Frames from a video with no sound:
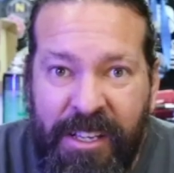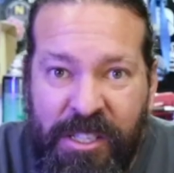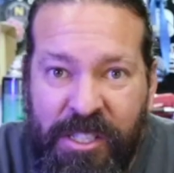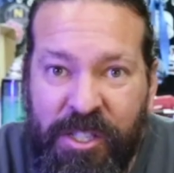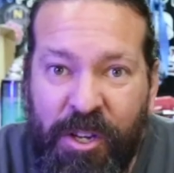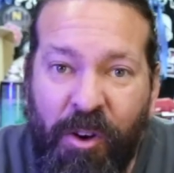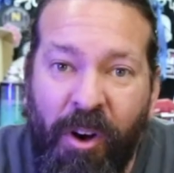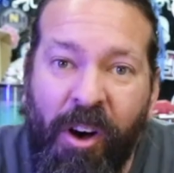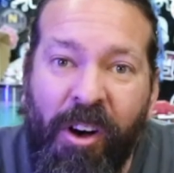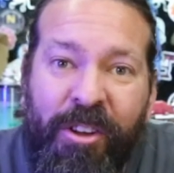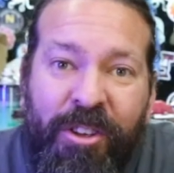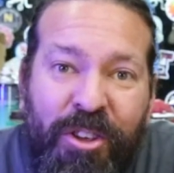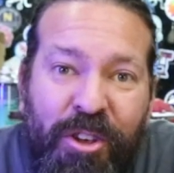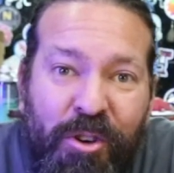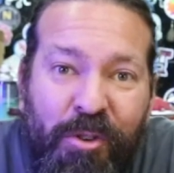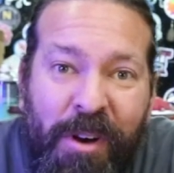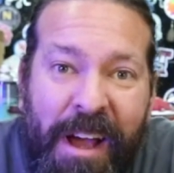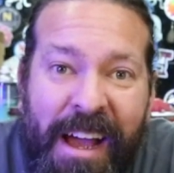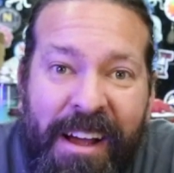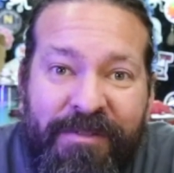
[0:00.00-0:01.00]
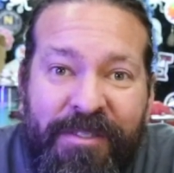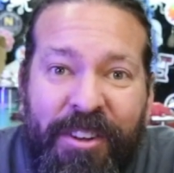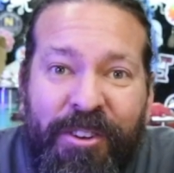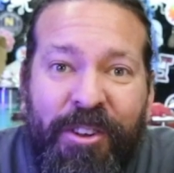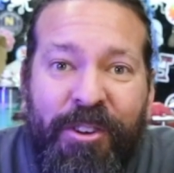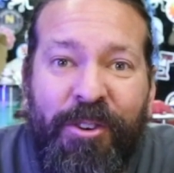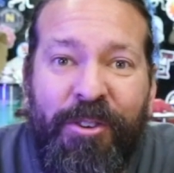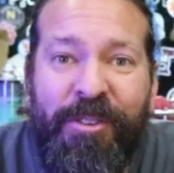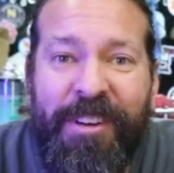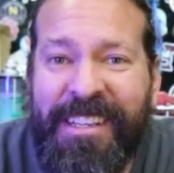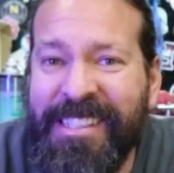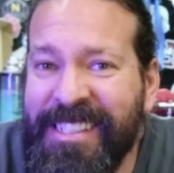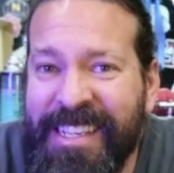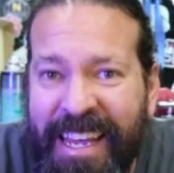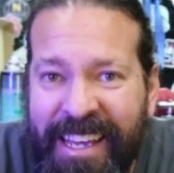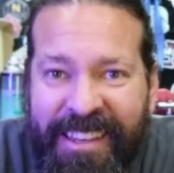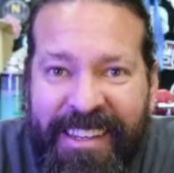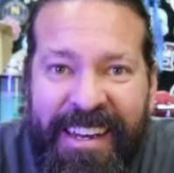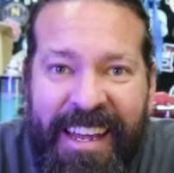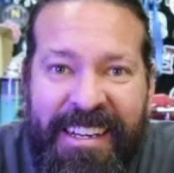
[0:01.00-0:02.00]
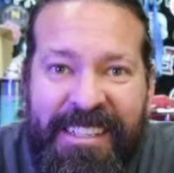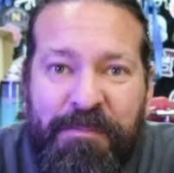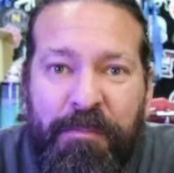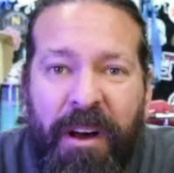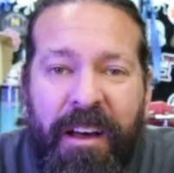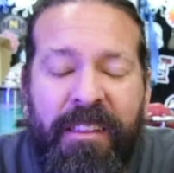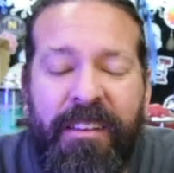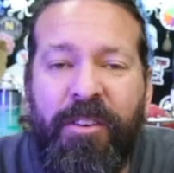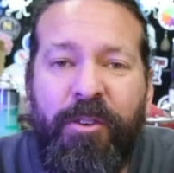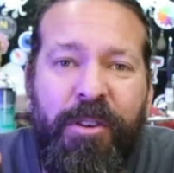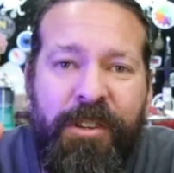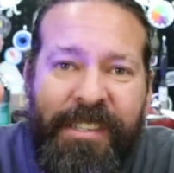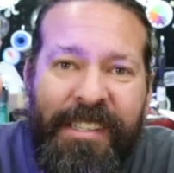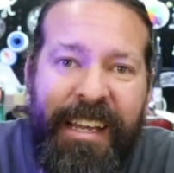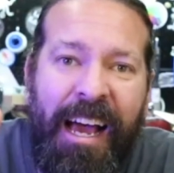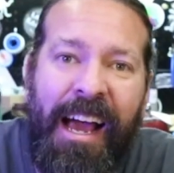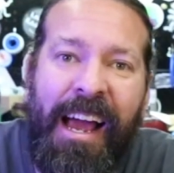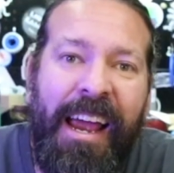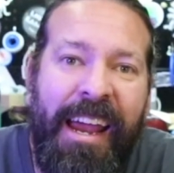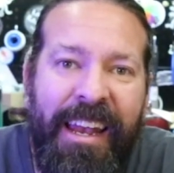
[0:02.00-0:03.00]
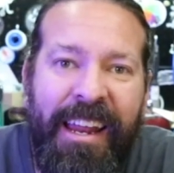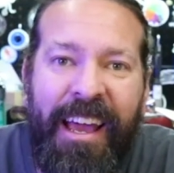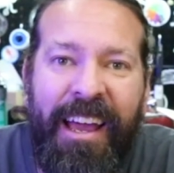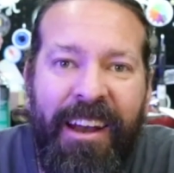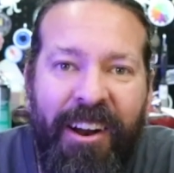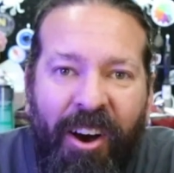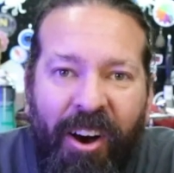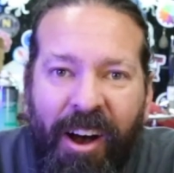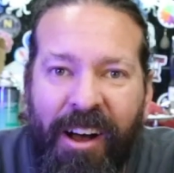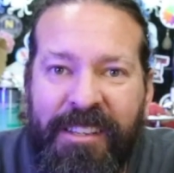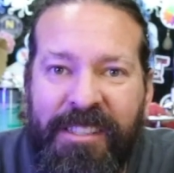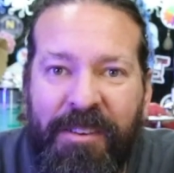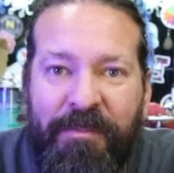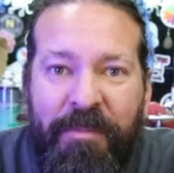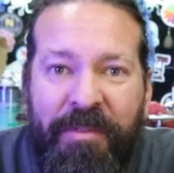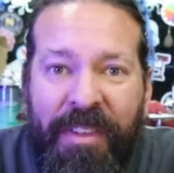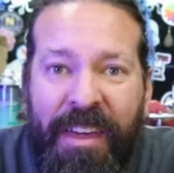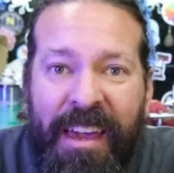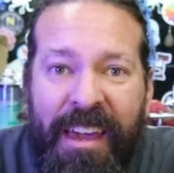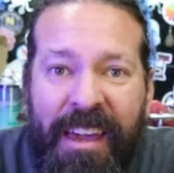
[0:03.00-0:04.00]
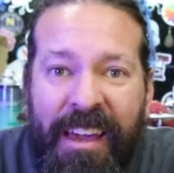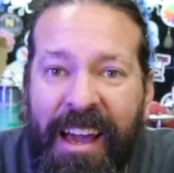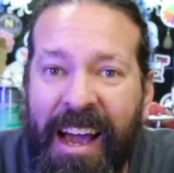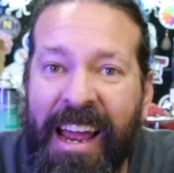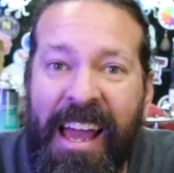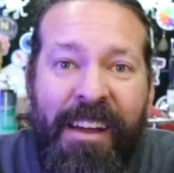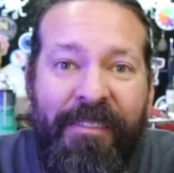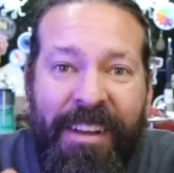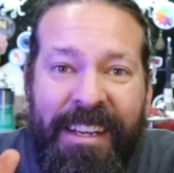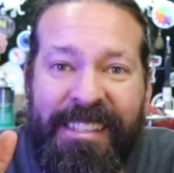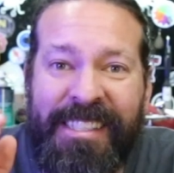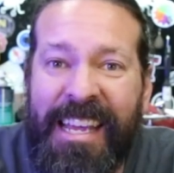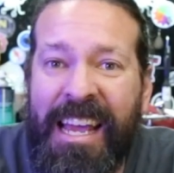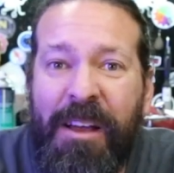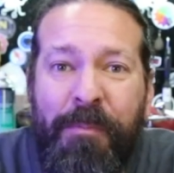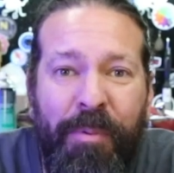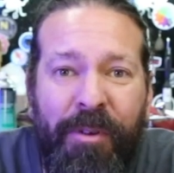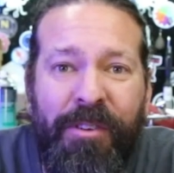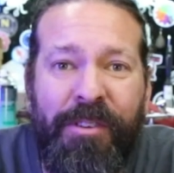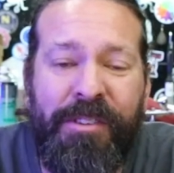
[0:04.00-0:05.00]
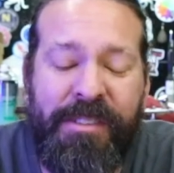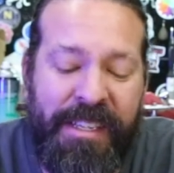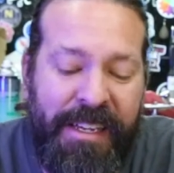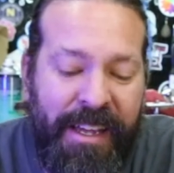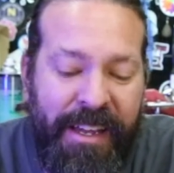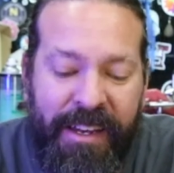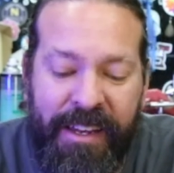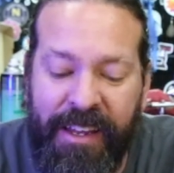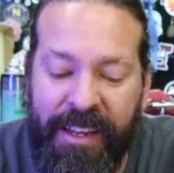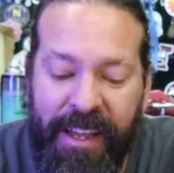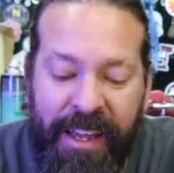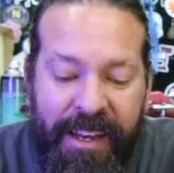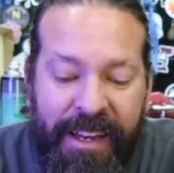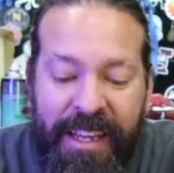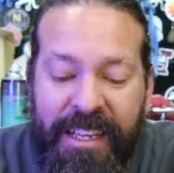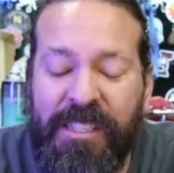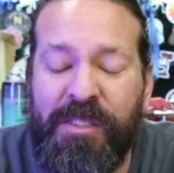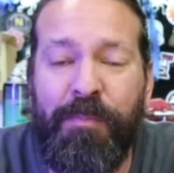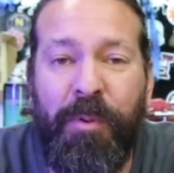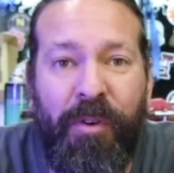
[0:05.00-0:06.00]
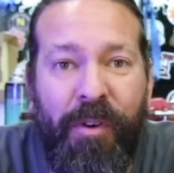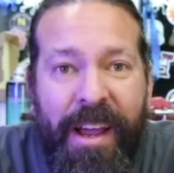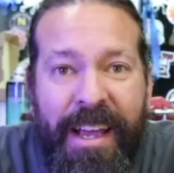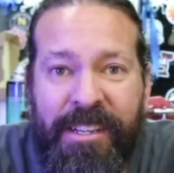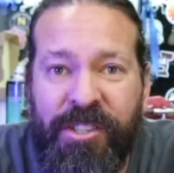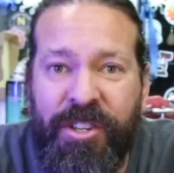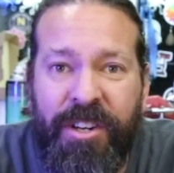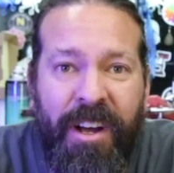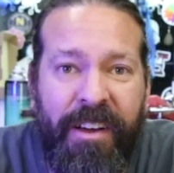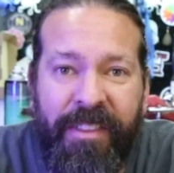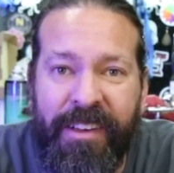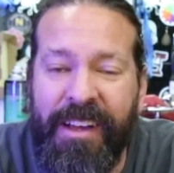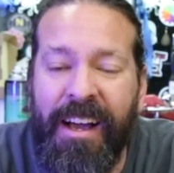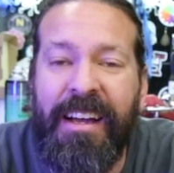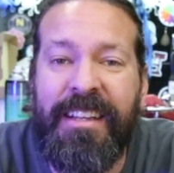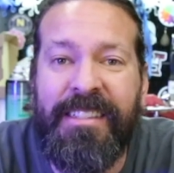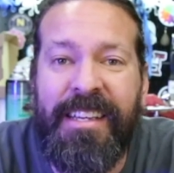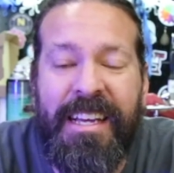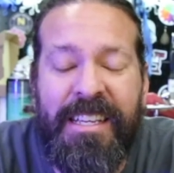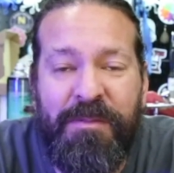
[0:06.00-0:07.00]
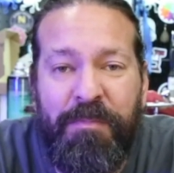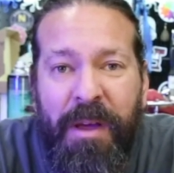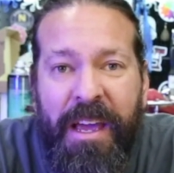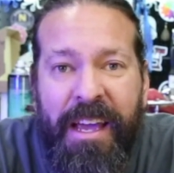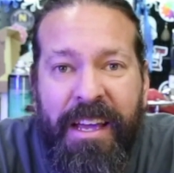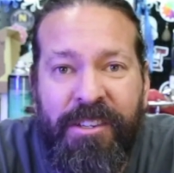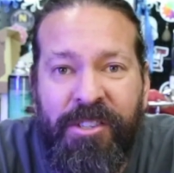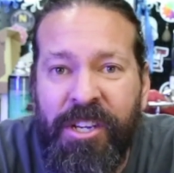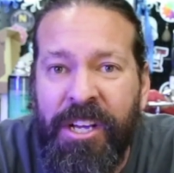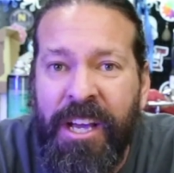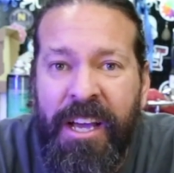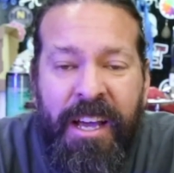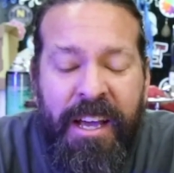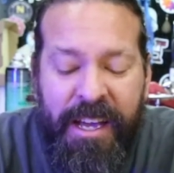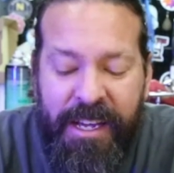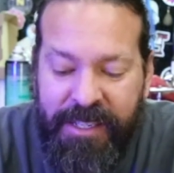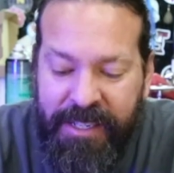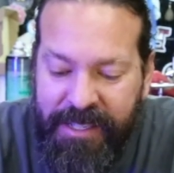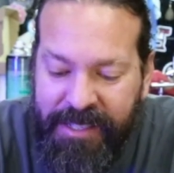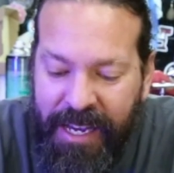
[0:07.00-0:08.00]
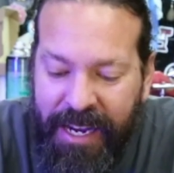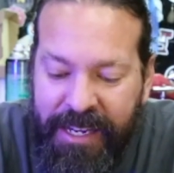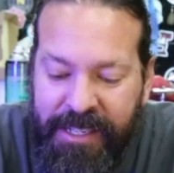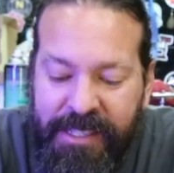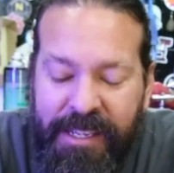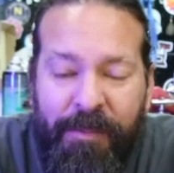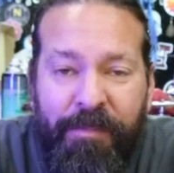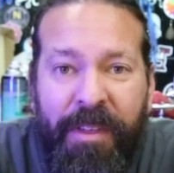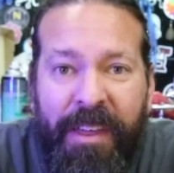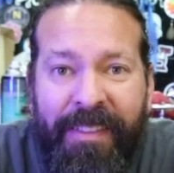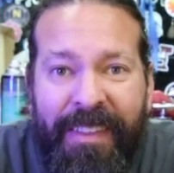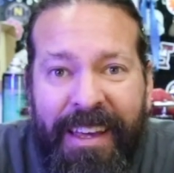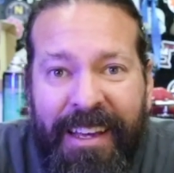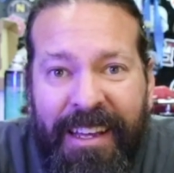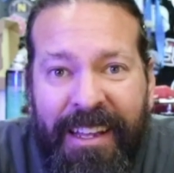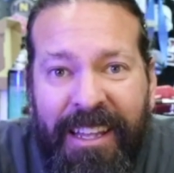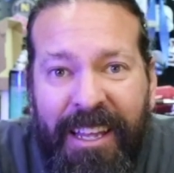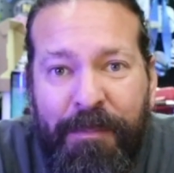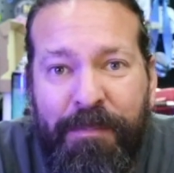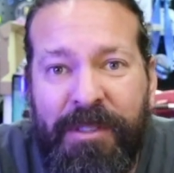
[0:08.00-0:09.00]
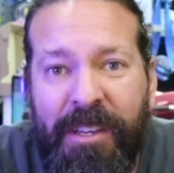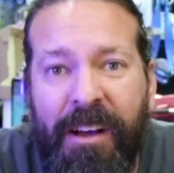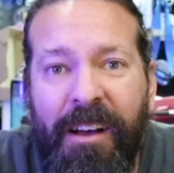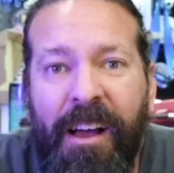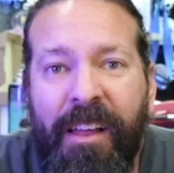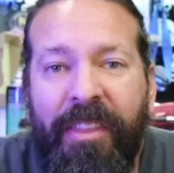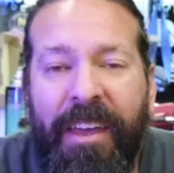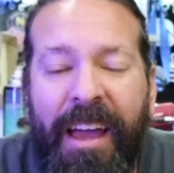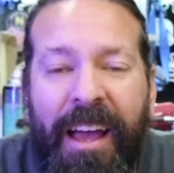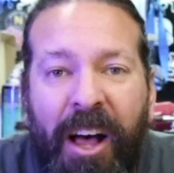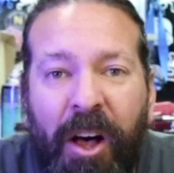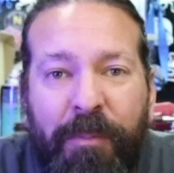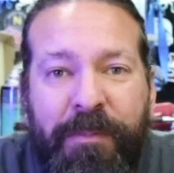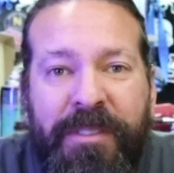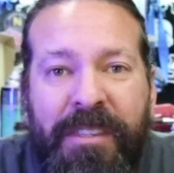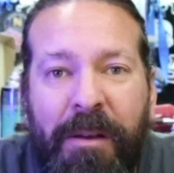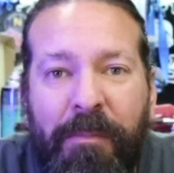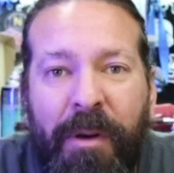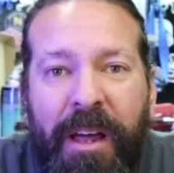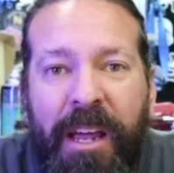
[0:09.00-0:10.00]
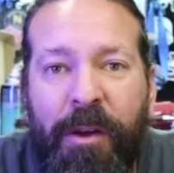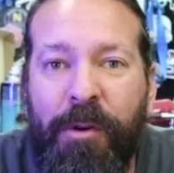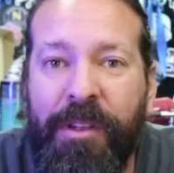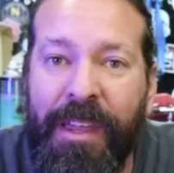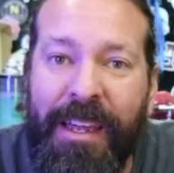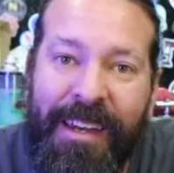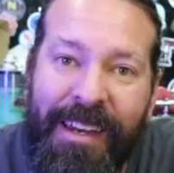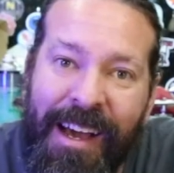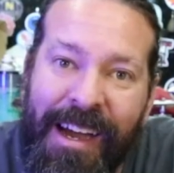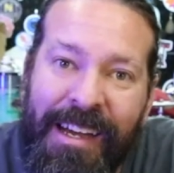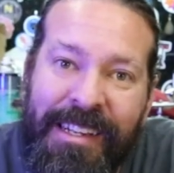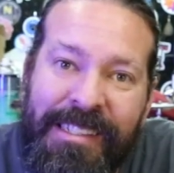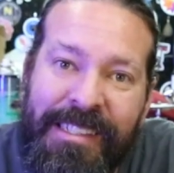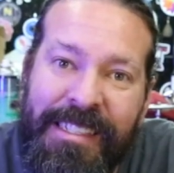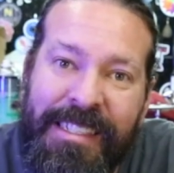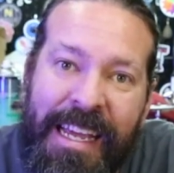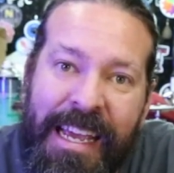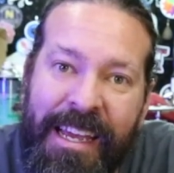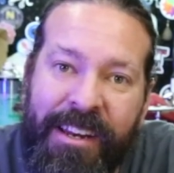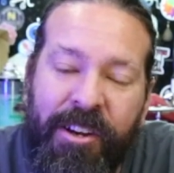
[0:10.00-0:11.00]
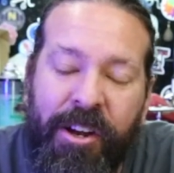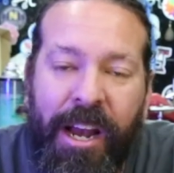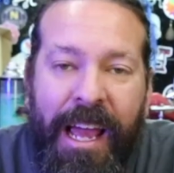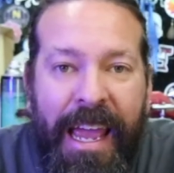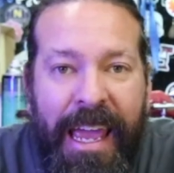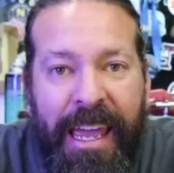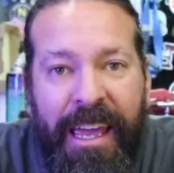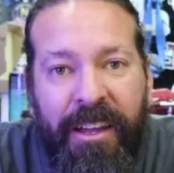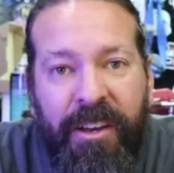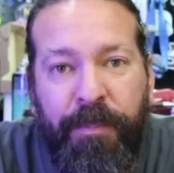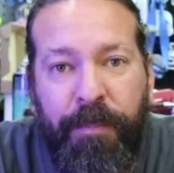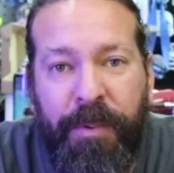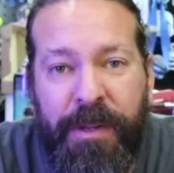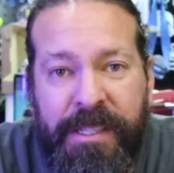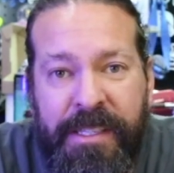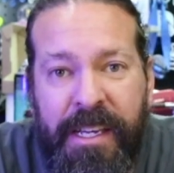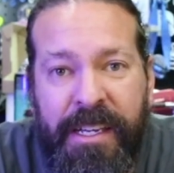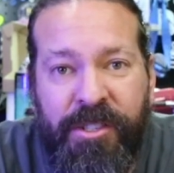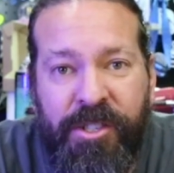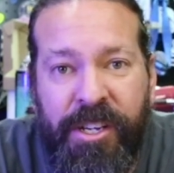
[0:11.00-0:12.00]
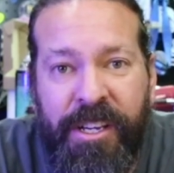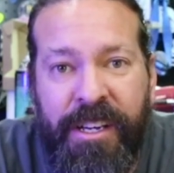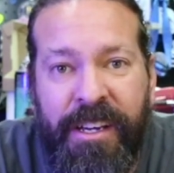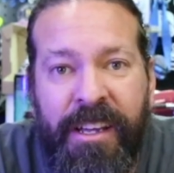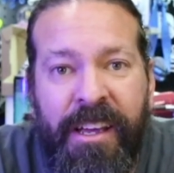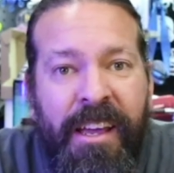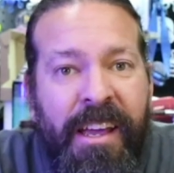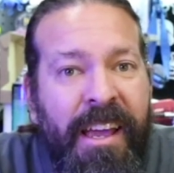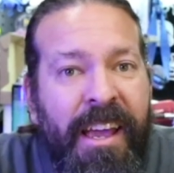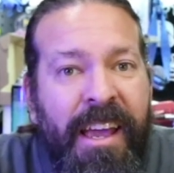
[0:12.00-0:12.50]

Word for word: So all you have to do is take the next month to design an awesome thing. I have examples and, and inspiration on the contest page. Design something that clips on, that helps somebody with a non-standard hand position,